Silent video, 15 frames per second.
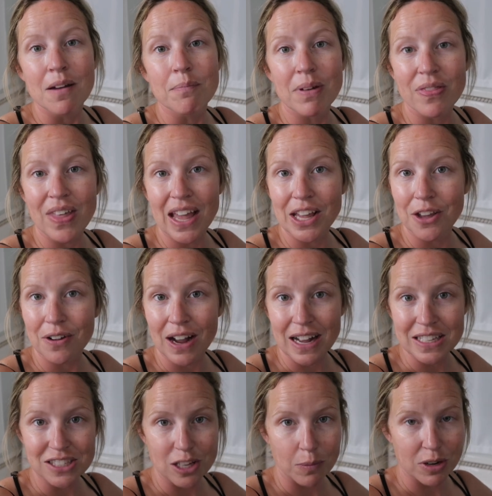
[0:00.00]
But thank you
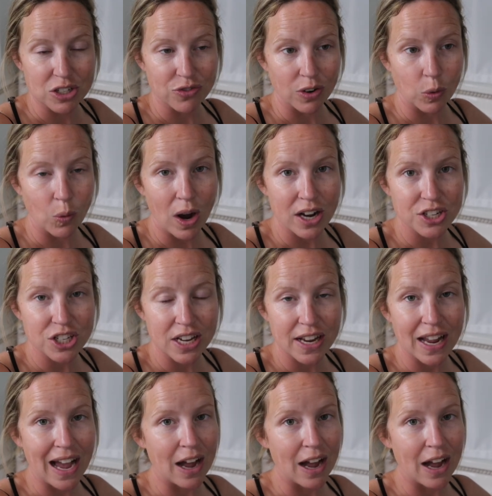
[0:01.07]
guys so much for watching.